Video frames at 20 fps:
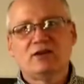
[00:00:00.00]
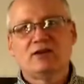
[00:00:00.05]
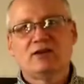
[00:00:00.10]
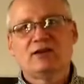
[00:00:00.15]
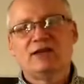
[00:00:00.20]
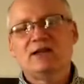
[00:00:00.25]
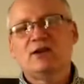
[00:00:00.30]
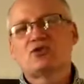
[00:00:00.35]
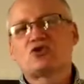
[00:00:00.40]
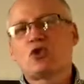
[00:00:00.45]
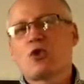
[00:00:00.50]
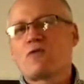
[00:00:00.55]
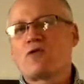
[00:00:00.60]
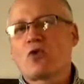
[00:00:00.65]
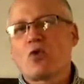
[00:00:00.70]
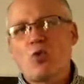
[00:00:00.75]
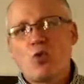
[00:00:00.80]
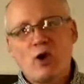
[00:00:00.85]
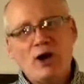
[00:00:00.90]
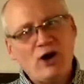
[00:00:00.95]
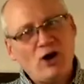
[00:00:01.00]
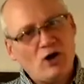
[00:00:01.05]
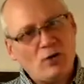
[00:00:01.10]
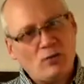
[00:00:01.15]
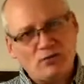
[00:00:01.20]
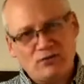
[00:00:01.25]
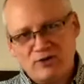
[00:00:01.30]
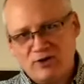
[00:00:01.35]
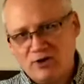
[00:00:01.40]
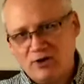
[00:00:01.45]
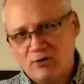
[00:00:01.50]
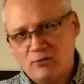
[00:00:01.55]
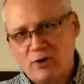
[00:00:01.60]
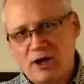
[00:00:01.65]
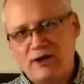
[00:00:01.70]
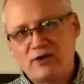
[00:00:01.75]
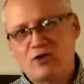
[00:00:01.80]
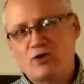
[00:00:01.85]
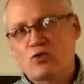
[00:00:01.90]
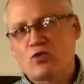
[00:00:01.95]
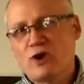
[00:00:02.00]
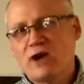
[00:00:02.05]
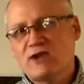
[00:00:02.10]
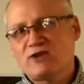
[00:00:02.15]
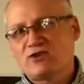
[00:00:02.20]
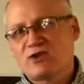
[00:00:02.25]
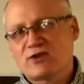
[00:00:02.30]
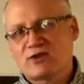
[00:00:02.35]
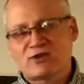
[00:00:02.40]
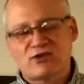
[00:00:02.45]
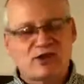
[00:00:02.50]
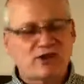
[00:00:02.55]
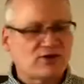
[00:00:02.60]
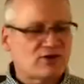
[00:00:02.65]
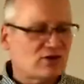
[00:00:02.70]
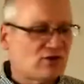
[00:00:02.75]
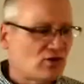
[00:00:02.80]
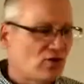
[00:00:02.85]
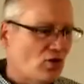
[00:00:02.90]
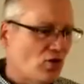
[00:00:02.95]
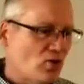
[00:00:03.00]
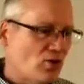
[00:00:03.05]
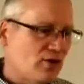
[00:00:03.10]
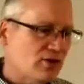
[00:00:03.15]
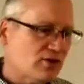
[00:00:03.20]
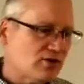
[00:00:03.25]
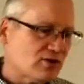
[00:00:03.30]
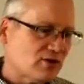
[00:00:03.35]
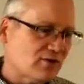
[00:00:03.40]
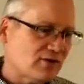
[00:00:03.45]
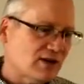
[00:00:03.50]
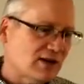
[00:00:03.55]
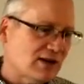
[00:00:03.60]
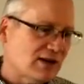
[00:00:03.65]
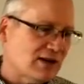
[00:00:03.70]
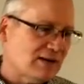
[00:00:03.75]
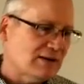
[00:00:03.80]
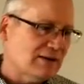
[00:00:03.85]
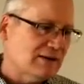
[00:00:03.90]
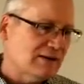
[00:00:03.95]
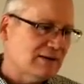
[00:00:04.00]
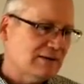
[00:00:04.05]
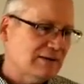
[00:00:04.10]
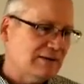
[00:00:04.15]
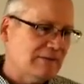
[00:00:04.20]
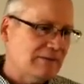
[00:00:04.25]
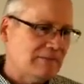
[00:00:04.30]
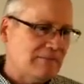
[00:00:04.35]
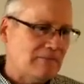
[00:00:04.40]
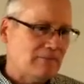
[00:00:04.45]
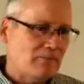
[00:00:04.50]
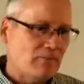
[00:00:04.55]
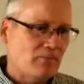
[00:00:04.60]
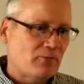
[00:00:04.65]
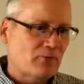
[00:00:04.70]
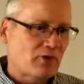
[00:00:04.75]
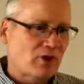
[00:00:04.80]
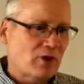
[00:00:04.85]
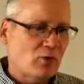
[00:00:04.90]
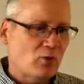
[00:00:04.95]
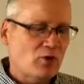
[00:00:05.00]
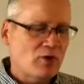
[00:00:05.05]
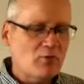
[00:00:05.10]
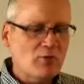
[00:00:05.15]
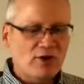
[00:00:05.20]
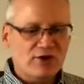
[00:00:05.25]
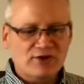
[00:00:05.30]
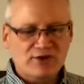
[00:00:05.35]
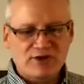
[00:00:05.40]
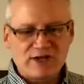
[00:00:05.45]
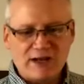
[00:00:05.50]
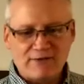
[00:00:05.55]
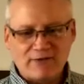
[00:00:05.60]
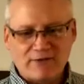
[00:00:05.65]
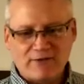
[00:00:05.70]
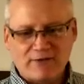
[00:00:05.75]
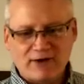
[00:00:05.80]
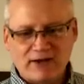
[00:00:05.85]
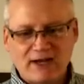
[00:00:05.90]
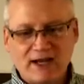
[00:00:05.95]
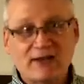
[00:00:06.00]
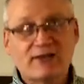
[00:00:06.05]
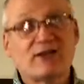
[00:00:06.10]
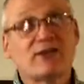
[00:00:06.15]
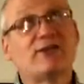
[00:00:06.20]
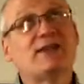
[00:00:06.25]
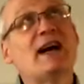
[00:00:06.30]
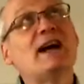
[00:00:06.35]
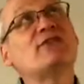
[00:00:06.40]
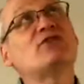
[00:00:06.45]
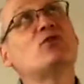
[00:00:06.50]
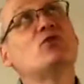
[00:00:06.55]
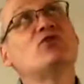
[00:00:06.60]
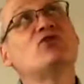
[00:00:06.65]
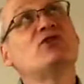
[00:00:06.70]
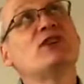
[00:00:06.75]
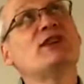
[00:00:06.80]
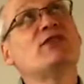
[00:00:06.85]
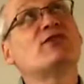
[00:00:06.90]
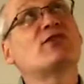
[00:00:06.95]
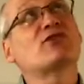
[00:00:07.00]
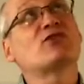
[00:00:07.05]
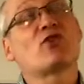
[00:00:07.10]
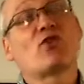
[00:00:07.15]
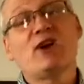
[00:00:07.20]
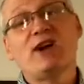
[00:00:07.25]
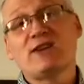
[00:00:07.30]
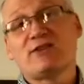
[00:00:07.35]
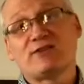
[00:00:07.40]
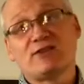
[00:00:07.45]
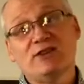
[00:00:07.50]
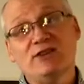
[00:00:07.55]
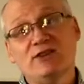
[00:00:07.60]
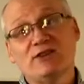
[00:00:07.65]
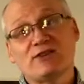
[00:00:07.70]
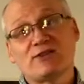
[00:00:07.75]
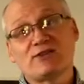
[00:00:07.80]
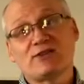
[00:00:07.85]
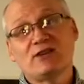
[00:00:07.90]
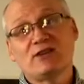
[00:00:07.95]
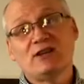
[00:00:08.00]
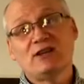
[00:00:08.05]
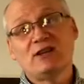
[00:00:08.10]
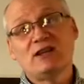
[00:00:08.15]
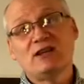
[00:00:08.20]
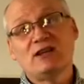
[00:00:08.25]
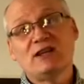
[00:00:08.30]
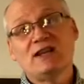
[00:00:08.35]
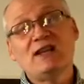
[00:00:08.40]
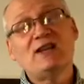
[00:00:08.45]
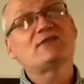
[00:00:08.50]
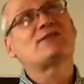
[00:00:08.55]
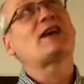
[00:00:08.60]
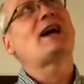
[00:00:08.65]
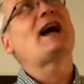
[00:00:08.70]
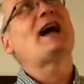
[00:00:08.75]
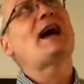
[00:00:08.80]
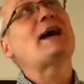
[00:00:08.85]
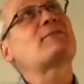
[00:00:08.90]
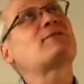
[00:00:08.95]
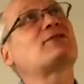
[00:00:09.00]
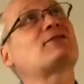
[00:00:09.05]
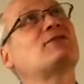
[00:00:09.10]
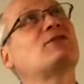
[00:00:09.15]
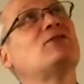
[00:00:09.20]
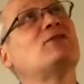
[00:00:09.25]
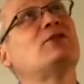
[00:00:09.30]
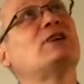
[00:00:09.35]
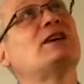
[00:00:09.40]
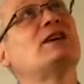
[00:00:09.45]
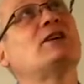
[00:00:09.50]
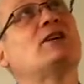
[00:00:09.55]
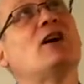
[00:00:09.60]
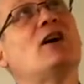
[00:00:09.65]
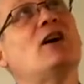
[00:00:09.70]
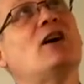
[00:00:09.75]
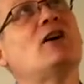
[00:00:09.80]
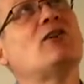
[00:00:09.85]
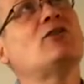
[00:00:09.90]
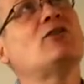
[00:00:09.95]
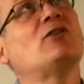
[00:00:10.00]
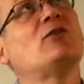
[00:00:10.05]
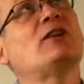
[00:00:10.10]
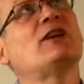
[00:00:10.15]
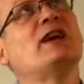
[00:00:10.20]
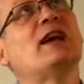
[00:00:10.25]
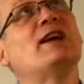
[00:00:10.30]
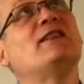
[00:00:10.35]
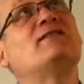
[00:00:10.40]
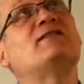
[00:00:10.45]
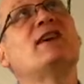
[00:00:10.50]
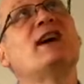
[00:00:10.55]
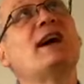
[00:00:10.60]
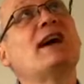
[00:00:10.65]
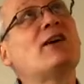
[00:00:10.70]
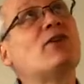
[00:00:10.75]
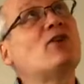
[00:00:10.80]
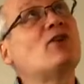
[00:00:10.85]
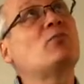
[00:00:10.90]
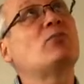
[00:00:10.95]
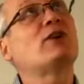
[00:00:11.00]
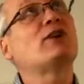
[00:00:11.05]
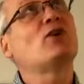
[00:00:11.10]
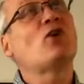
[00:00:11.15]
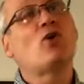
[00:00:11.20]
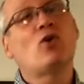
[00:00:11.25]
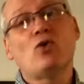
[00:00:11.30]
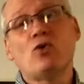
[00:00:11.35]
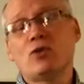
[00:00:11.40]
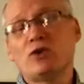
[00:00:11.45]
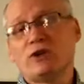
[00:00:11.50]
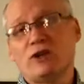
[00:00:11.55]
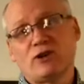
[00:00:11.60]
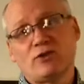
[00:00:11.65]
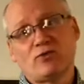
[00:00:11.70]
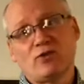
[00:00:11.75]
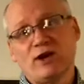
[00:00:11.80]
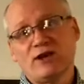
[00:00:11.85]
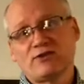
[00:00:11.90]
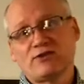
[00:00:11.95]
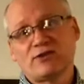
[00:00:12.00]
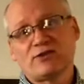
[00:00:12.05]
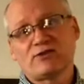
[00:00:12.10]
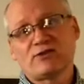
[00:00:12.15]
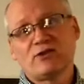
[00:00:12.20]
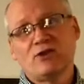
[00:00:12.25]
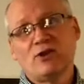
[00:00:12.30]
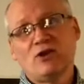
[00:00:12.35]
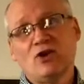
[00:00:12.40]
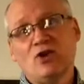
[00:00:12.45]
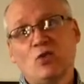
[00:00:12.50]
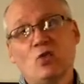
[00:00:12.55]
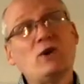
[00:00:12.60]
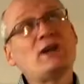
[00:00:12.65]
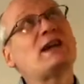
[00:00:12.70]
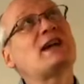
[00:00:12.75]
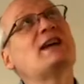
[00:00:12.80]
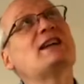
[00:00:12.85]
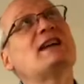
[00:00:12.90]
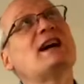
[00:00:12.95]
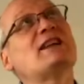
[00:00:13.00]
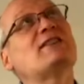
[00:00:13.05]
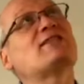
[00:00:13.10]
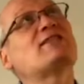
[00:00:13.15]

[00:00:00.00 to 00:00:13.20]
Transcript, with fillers: He is overwhelmed by the righteousness and the holiness of God. We must never forget that that's who Jesus Christ is. He is absolutely and utterly and terribly holy and righteous. We cannot